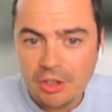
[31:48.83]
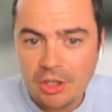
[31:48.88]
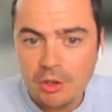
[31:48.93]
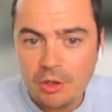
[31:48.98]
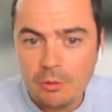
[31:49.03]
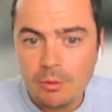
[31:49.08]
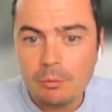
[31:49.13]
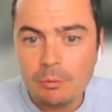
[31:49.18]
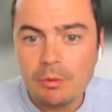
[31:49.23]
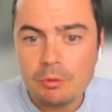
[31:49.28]

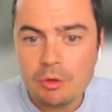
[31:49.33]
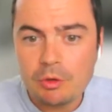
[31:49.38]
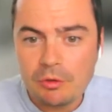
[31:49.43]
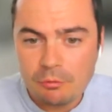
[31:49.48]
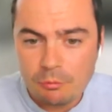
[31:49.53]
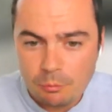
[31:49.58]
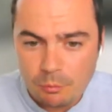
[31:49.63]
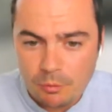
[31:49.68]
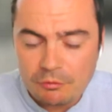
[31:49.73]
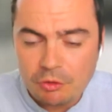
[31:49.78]
So
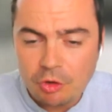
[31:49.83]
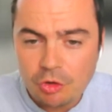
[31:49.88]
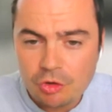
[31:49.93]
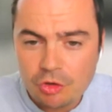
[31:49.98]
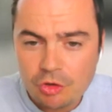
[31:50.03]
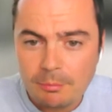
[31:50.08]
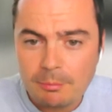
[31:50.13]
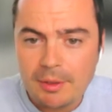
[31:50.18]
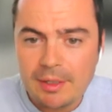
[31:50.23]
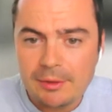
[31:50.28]

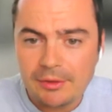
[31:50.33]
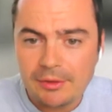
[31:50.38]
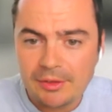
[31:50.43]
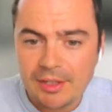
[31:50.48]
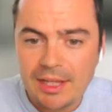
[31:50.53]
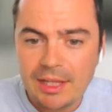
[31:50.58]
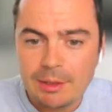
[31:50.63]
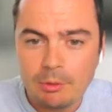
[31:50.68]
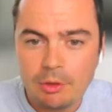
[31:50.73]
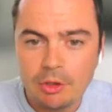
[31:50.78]
we've touched on
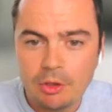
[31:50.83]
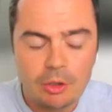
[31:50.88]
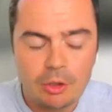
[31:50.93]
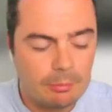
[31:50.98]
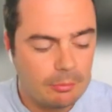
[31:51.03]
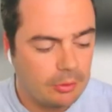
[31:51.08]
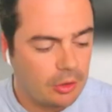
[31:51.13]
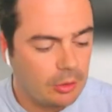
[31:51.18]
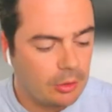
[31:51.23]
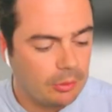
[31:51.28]
being
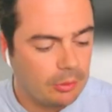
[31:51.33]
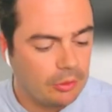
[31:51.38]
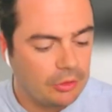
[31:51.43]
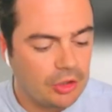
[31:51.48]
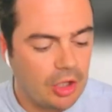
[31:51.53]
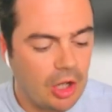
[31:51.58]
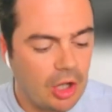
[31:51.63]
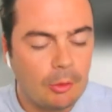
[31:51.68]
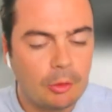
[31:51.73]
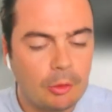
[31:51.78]
scalable a
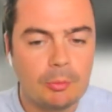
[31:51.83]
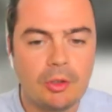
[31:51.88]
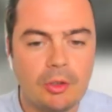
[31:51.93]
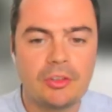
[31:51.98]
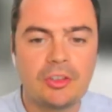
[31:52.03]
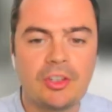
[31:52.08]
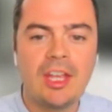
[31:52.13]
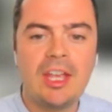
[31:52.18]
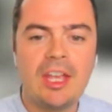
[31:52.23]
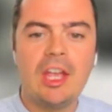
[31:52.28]
couple of
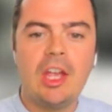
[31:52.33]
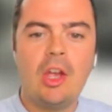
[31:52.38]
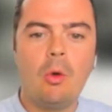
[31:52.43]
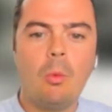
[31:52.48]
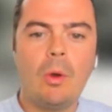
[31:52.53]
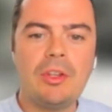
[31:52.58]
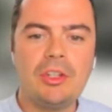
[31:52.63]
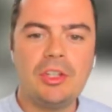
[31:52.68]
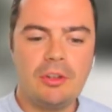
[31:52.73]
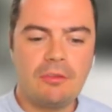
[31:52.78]
times, but
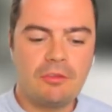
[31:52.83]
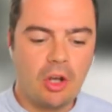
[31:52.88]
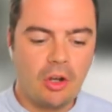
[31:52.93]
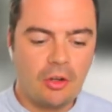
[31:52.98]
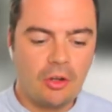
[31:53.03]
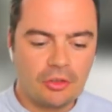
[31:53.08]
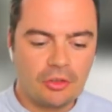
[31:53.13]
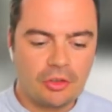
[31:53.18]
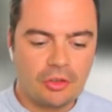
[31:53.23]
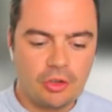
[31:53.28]
when
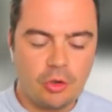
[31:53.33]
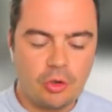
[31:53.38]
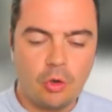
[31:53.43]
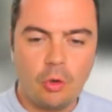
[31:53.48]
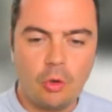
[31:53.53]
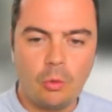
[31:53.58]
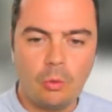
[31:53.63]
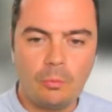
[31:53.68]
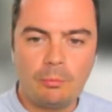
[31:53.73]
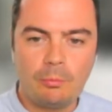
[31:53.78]
you've got
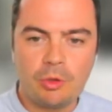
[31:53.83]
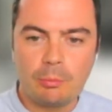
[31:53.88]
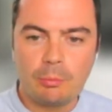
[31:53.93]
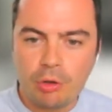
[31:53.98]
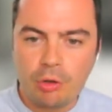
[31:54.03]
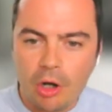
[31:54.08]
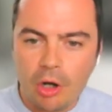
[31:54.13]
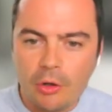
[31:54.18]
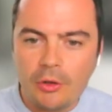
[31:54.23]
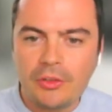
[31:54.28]
your
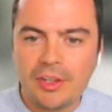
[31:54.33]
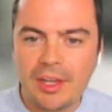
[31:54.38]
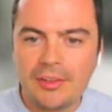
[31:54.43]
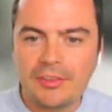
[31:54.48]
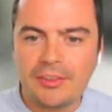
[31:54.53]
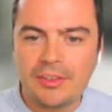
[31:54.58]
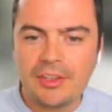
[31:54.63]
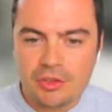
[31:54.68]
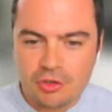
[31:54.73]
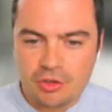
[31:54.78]

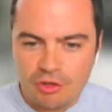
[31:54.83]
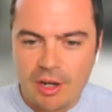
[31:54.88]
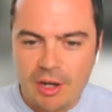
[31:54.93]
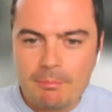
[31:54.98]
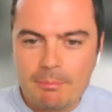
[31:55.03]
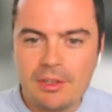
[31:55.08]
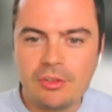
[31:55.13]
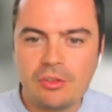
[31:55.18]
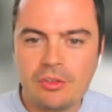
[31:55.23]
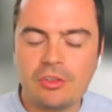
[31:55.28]

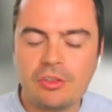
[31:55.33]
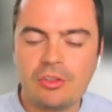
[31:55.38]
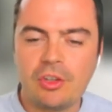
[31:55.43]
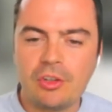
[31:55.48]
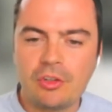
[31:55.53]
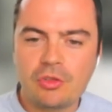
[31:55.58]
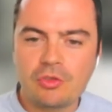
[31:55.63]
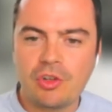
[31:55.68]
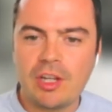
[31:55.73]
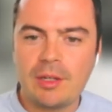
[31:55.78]
processes, your
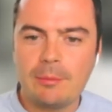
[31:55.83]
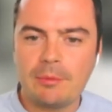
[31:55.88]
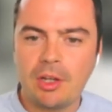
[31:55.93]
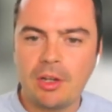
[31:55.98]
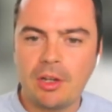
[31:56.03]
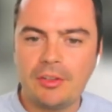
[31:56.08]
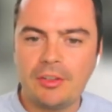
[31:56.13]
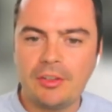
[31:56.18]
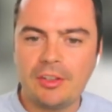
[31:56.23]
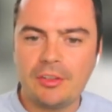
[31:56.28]
admins that
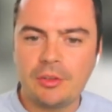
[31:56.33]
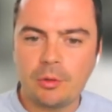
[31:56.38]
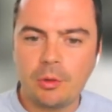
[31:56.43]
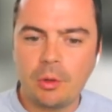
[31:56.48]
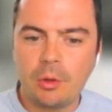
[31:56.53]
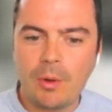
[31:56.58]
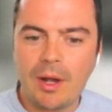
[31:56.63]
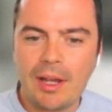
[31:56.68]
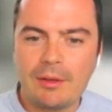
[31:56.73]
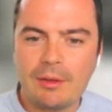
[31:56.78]
streamlined
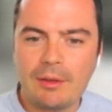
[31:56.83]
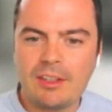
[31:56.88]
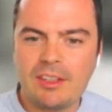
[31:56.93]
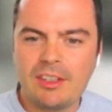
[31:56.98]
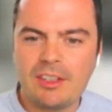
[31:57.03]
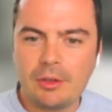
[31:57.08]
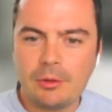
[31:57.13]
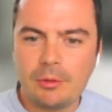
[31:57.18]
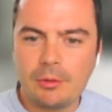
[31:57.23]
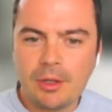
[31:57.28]
into a
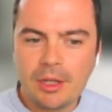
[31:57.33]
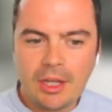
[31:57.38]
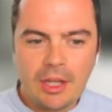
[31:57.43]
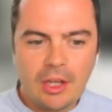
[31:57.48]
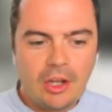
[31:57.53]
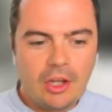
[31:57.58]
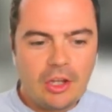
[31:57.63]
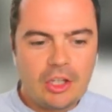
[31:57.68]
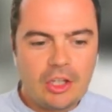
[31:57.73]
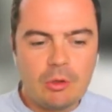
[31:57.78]
way that
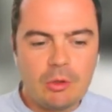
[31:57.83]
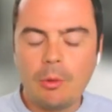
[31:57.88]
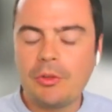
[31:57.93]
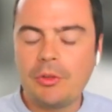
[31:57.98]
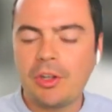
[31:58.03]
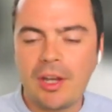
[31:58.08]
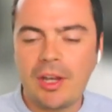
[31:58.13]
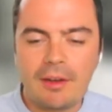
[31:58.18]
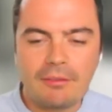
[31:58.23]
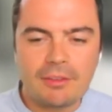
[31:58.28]

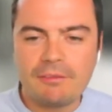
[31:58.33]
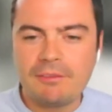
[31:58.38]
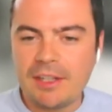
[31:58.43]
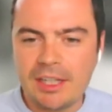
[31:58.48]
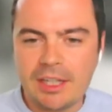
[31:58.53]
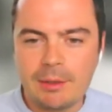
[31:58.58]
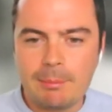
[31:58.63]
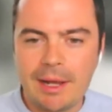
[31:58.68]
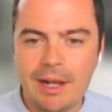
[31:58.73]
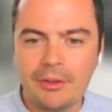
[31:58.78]
you almost don't
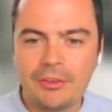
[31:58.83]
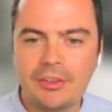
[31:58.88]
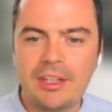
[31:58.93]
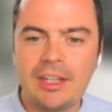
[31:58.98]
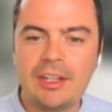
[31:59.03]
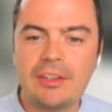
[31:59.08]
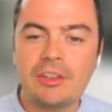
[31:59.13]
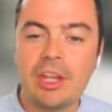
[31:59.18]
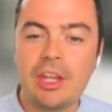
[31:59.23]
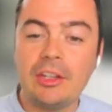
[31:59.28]
have to think
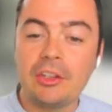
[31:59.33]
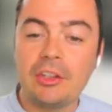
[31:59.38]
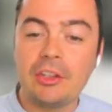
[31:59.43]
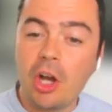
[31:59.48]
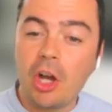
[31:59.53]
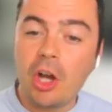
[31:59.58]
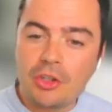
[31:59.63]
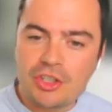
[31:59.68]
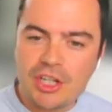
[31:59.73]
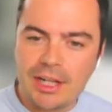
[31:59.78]
about this,
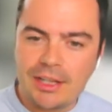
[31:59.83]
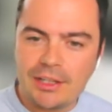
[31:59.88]
and it's